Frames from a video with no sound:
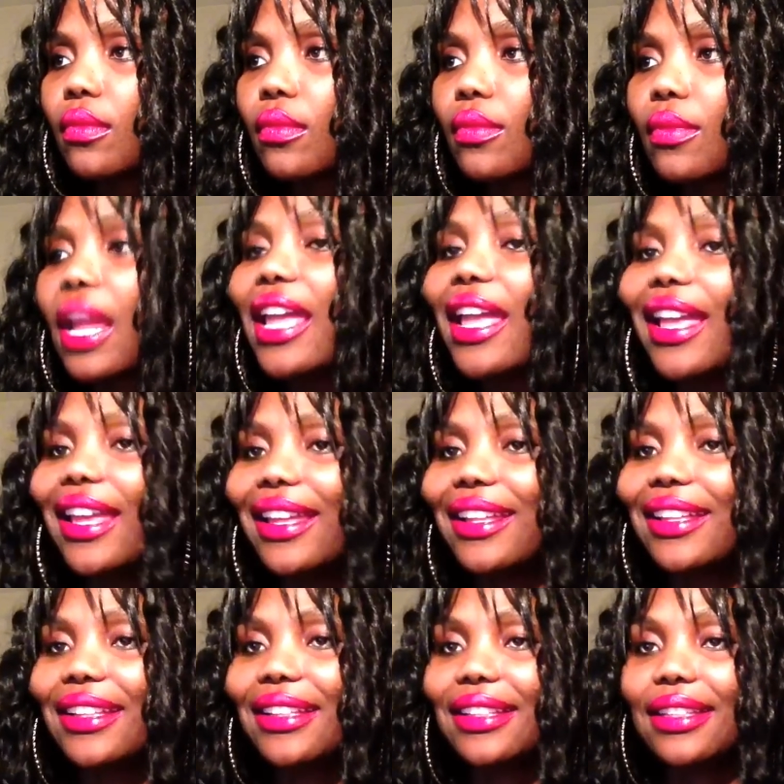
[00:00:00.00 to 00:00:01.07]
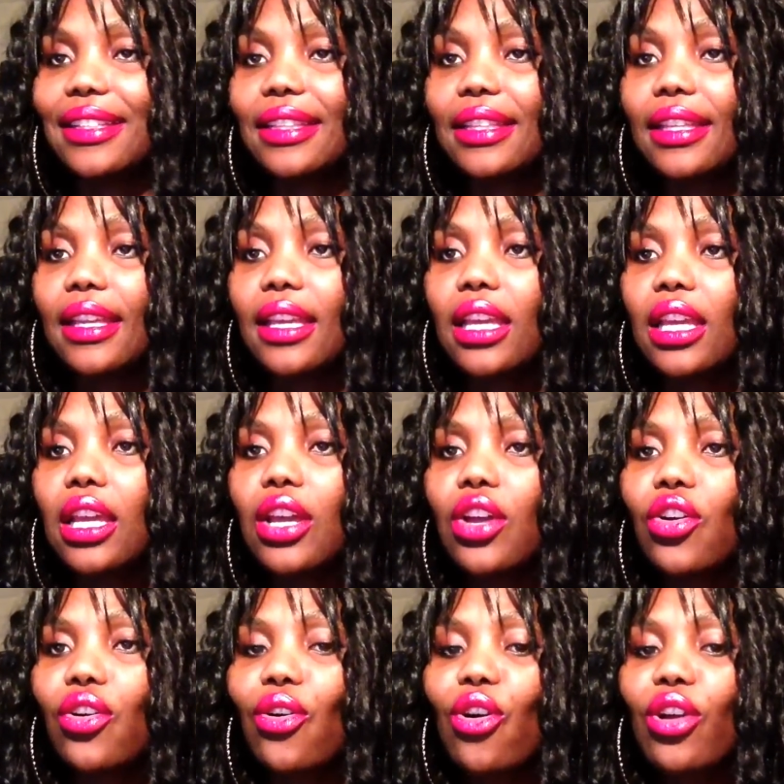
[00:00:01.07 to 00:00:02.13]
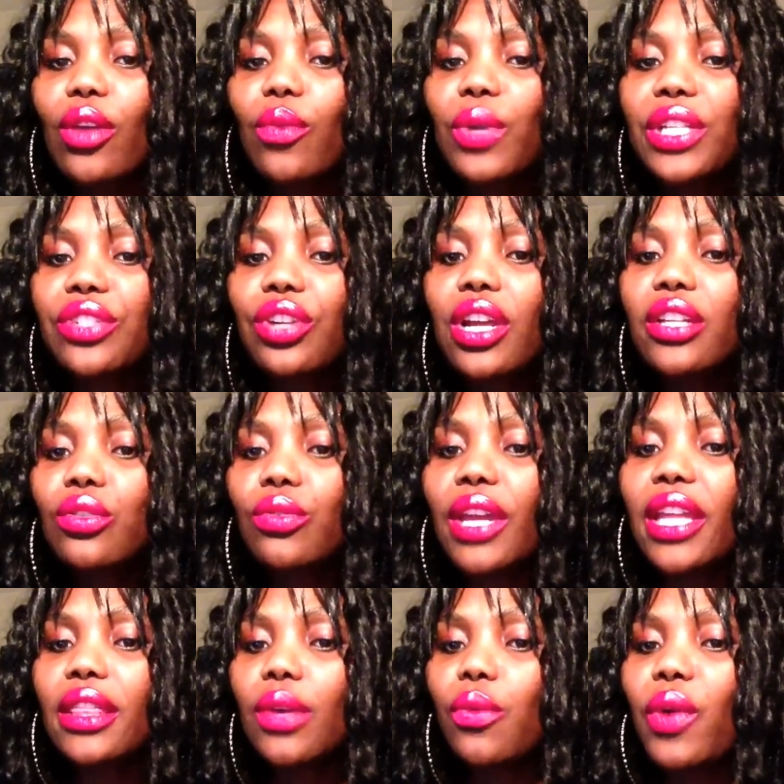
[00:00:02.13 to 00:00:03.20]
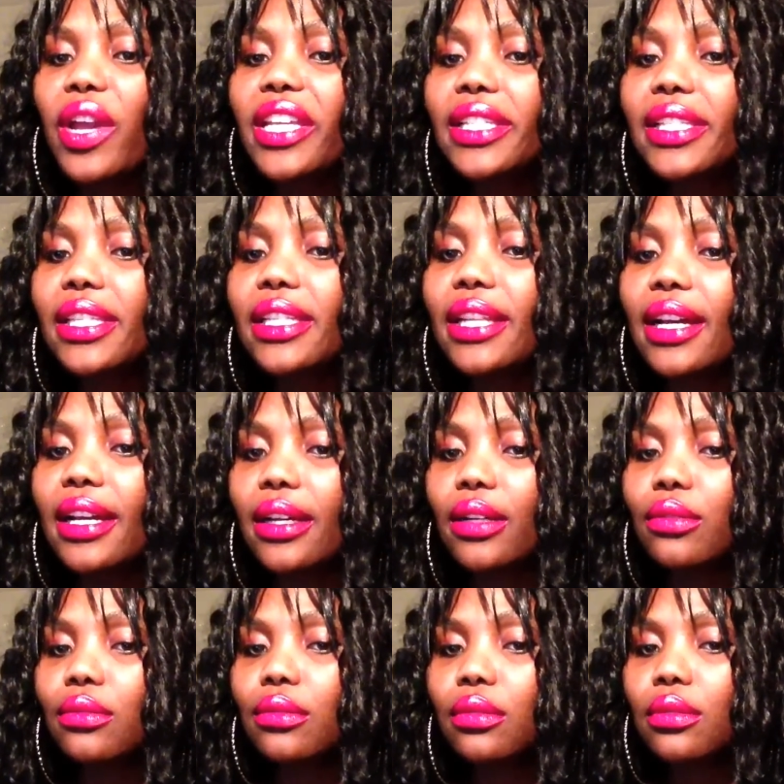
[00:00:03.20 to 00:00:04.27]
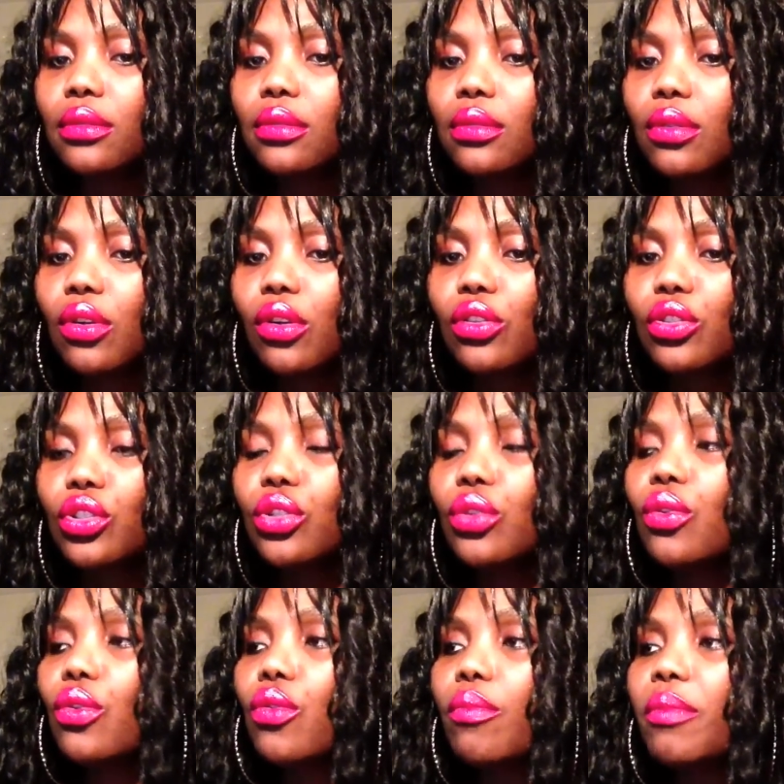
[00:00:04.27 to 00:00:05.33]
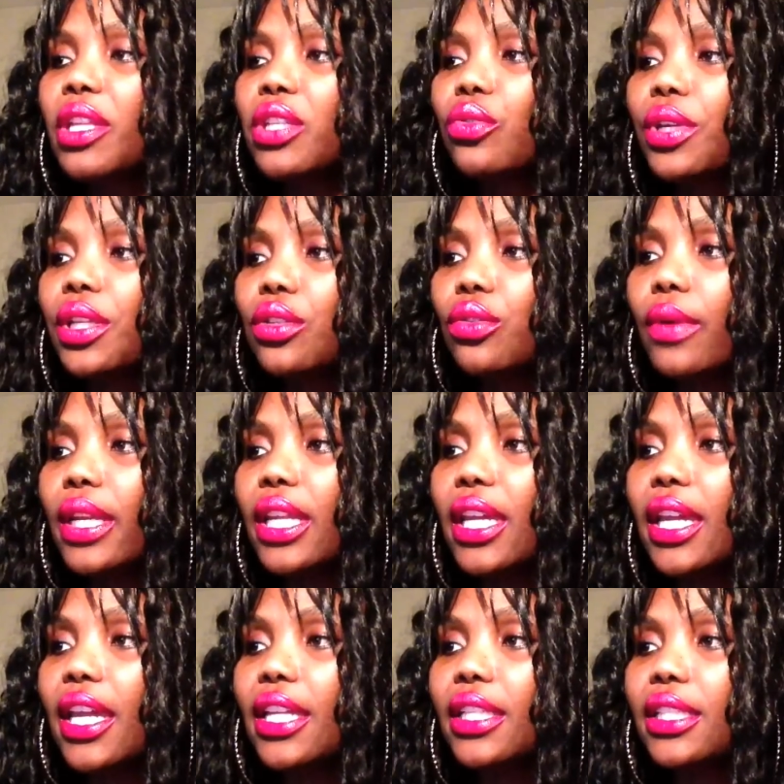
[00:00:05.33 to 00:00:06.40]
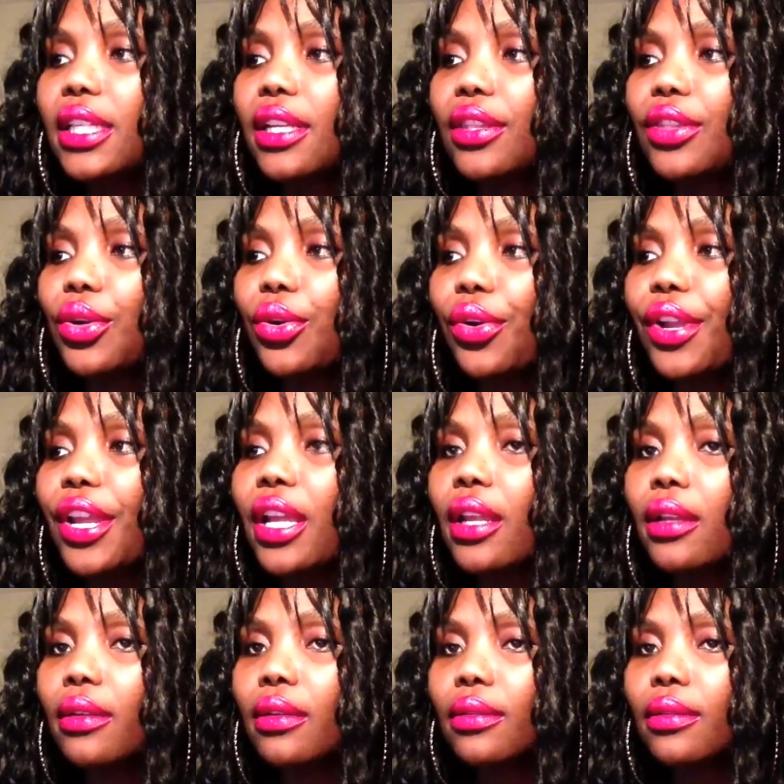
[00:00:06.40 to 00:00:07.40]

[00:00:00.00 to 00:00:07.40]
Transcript: Okay, we try to get the waist down to between 28 and 30.